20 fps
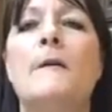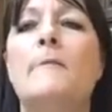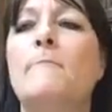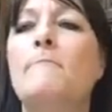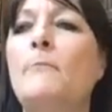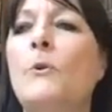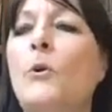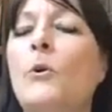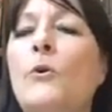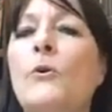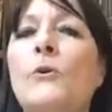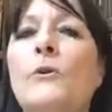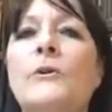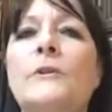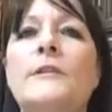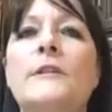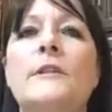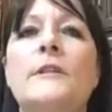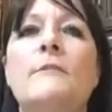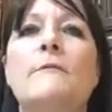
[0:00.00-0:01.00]

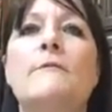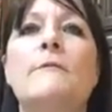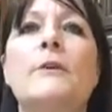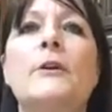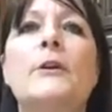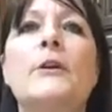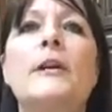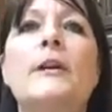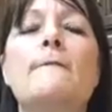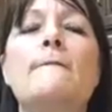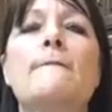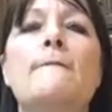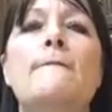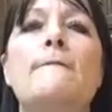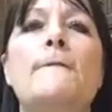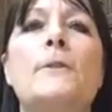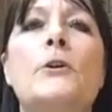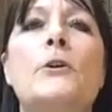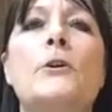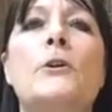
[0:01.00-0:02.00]
bold, very
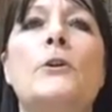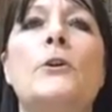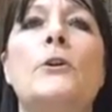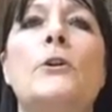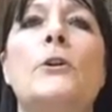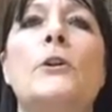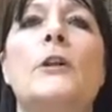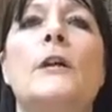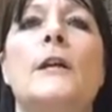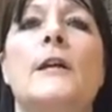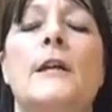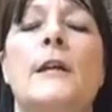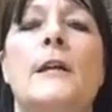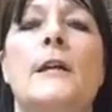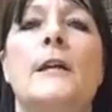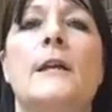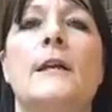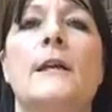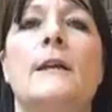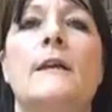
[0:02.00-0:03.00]
full
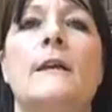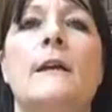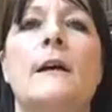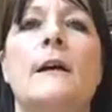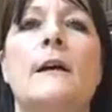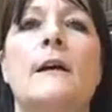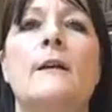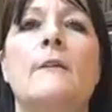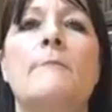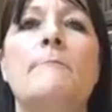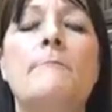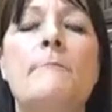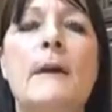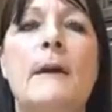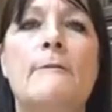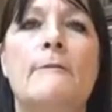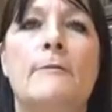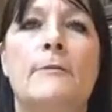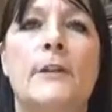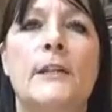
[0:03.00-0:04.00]

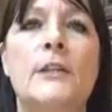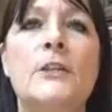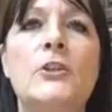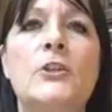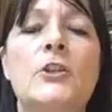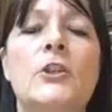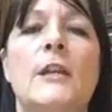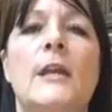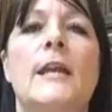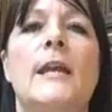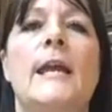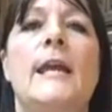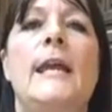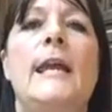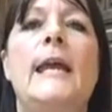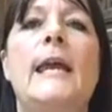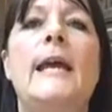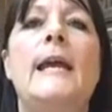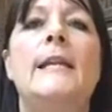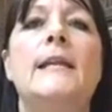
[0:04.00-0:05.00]
beverage,
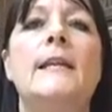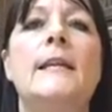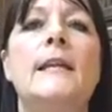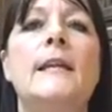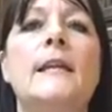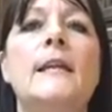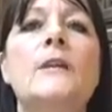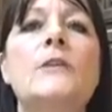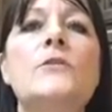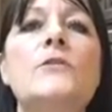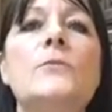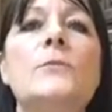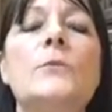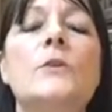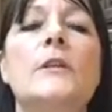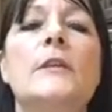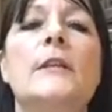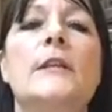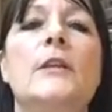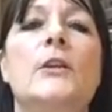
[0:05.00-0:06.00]
and it is
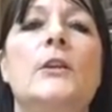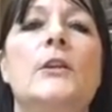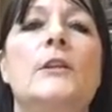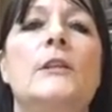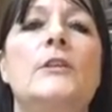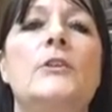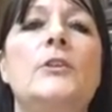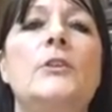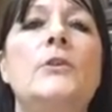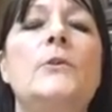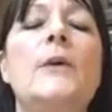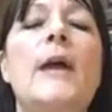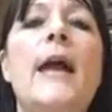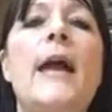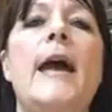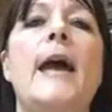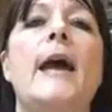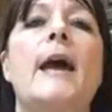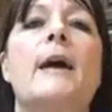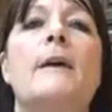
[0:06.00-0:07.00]
really good to
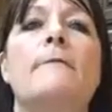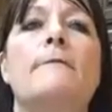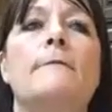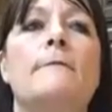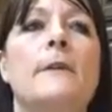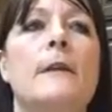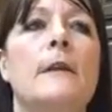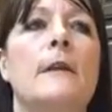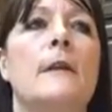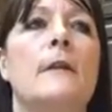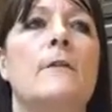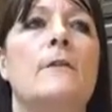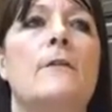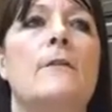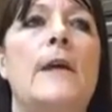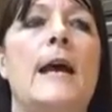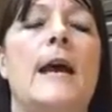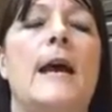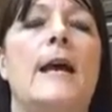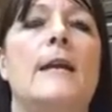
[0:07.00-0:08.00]
have
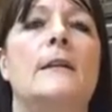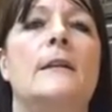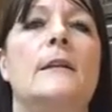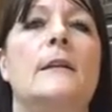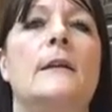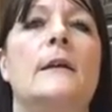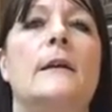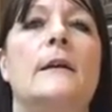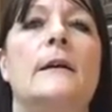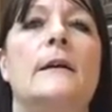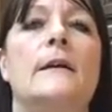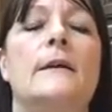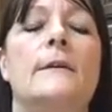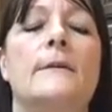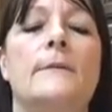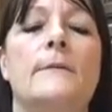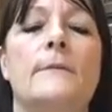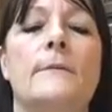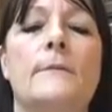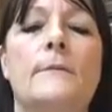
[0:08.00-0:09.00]

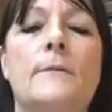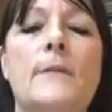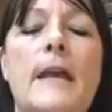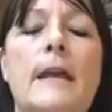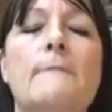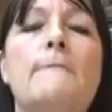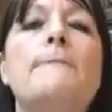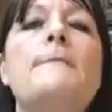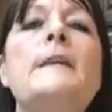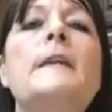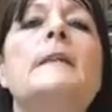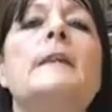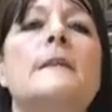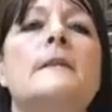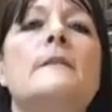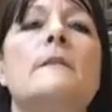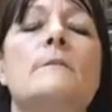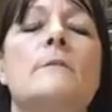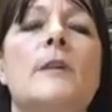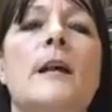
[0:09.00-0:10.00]
that feeling
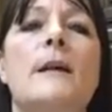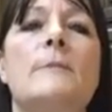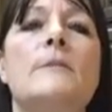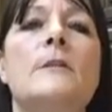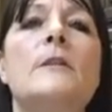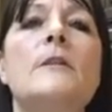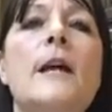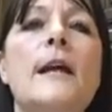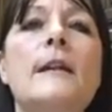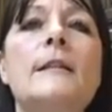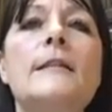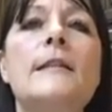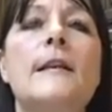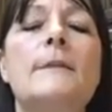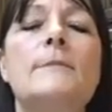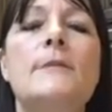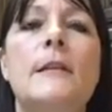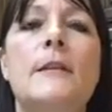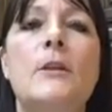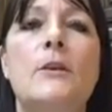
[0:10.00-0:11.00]
sometimes. And a lot of
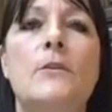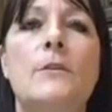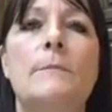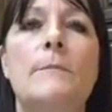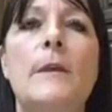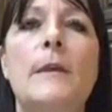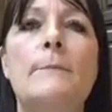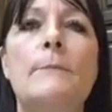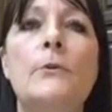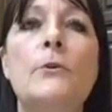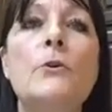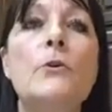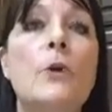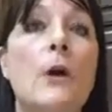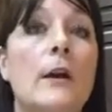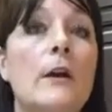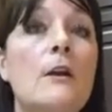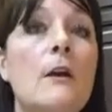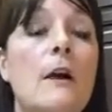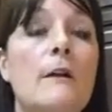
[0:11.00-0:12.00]
times I know that people who
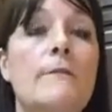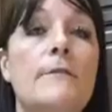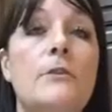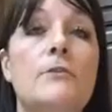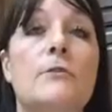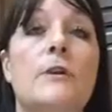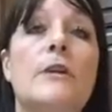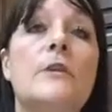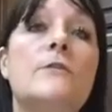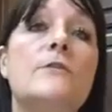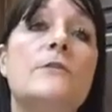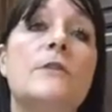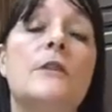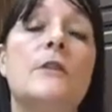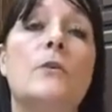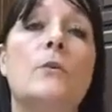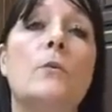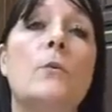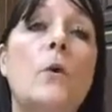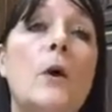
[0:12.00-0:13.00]
are coffee drinkers
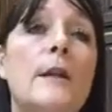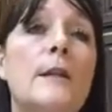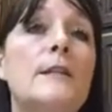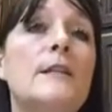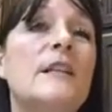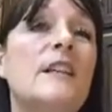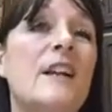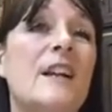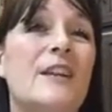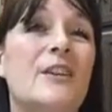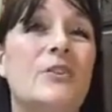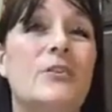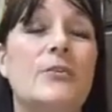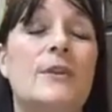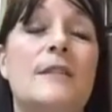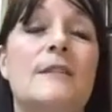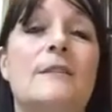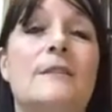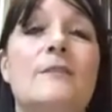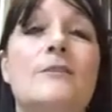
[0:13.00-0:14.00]
and they're wanting to kind of
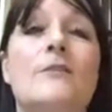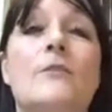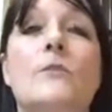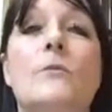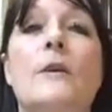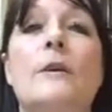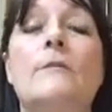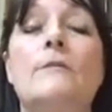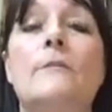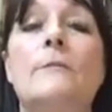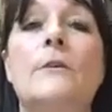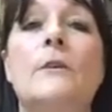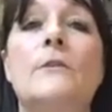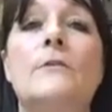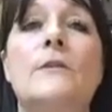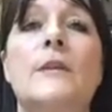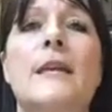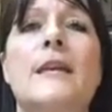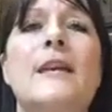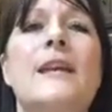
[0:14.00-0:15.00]
transition away from
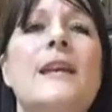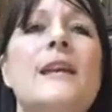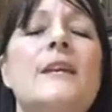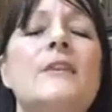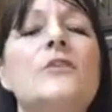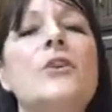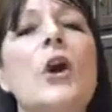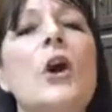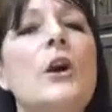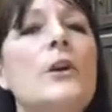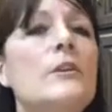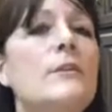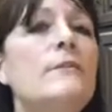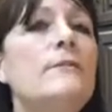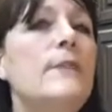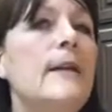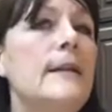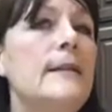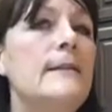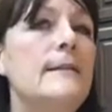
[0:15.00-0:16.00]
those, it's hard to
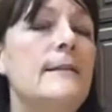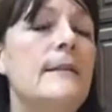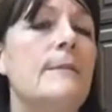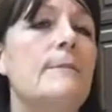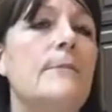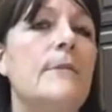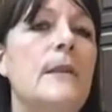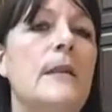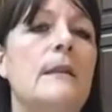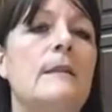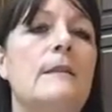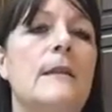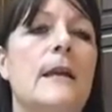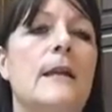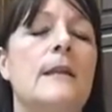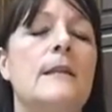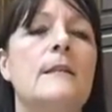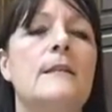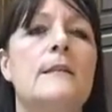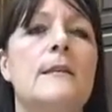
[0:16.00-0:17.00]
find something
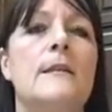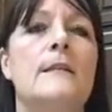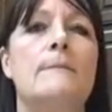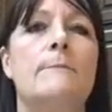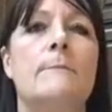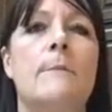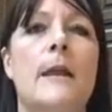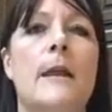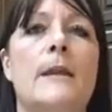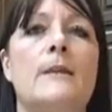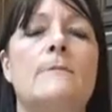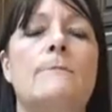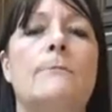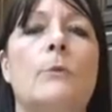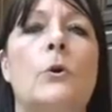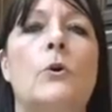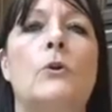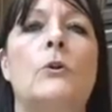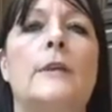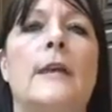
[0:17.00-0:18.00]
that is as
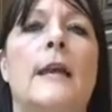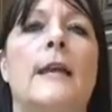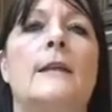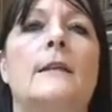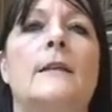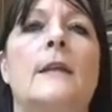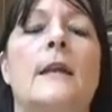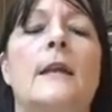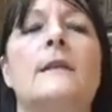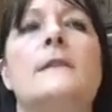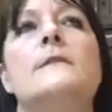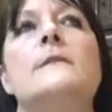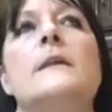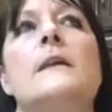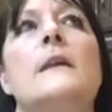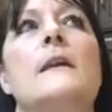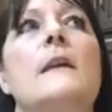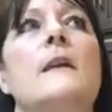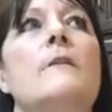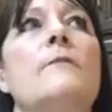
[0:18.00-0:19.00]
bold and as,
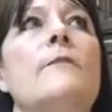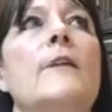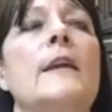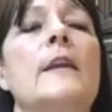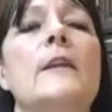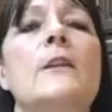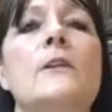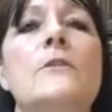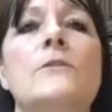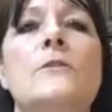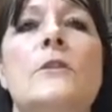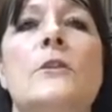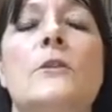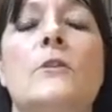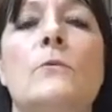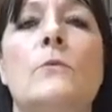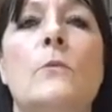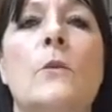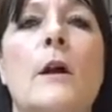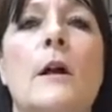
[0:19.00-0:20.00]
if I can use a
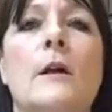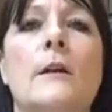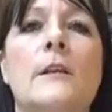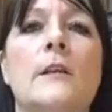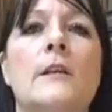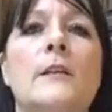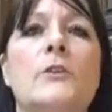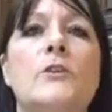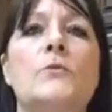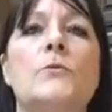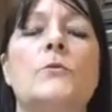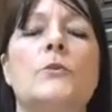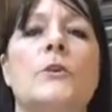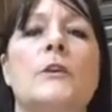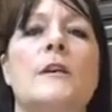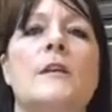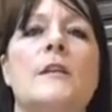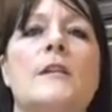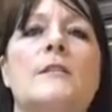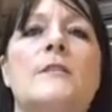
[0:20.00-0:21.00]
good Yiddish
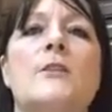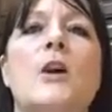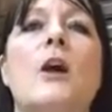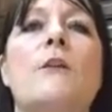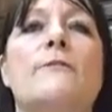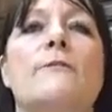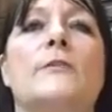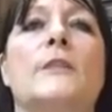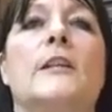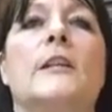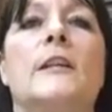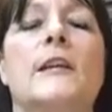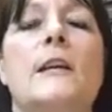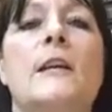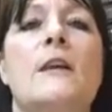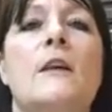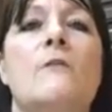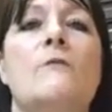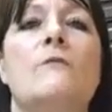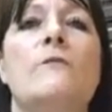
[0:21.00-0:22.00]
word, as zoftig,
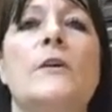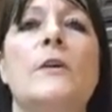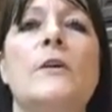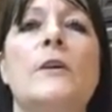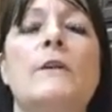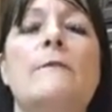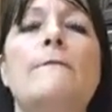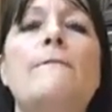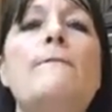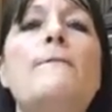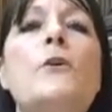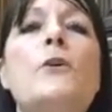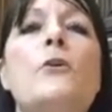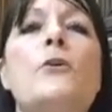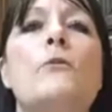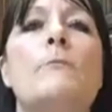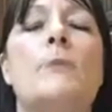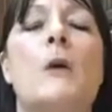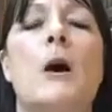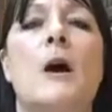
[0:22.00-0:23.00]
very
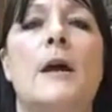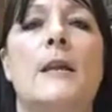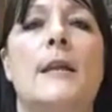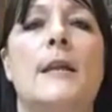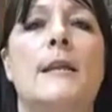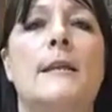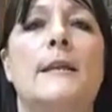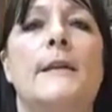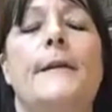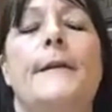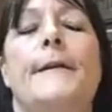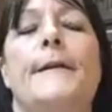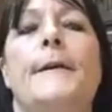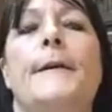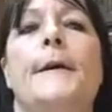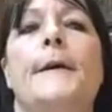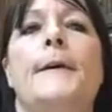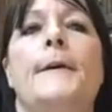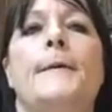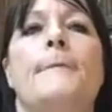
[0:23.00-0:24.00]
full-bodied.
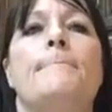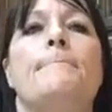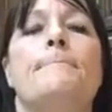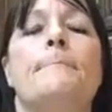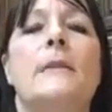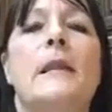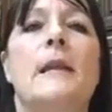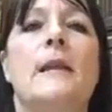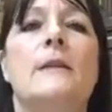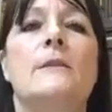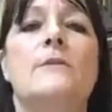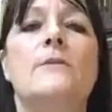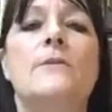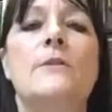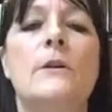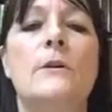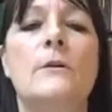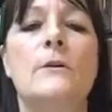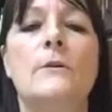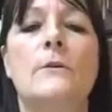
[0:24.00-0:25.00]
And
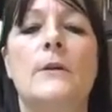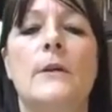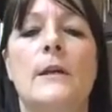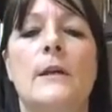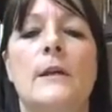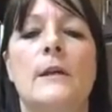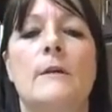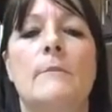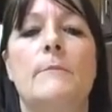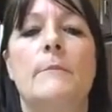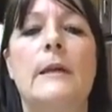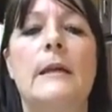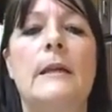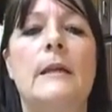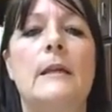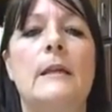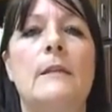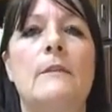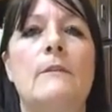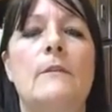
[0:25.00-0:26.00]
so,
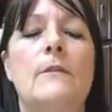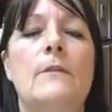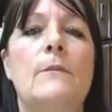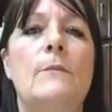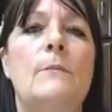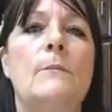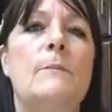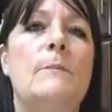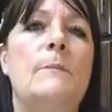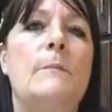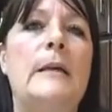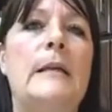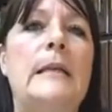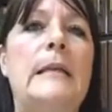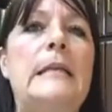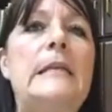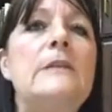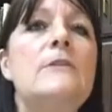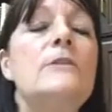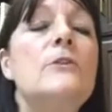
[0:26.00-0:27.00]
but
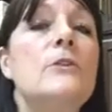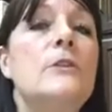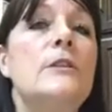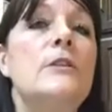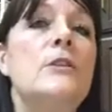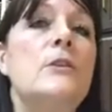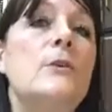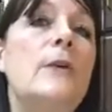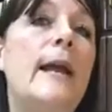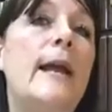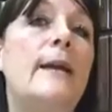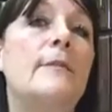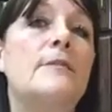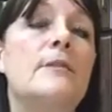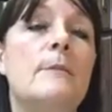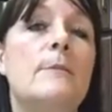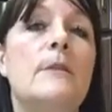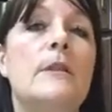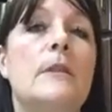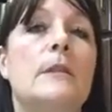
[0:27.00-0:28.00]
it is good to have some of the